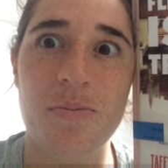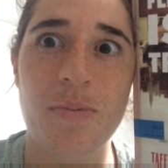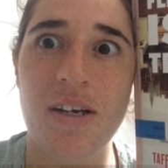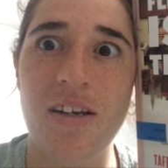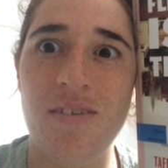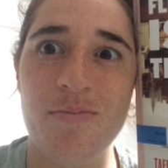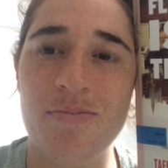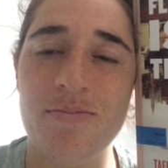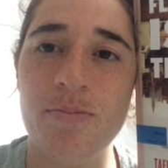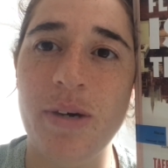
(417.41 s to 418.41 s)
many
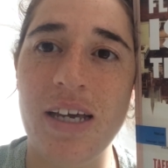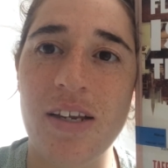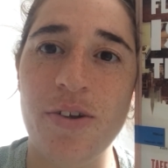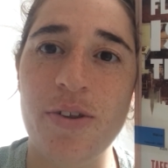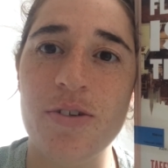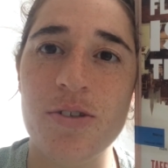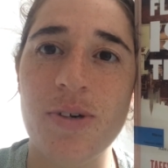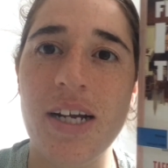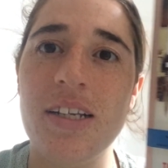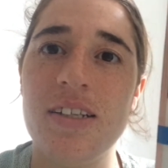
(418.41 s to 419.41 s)
male authors
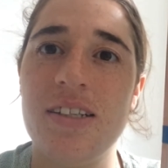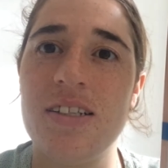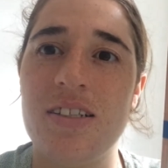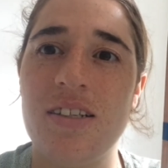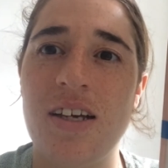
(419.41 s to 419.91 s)
write, and this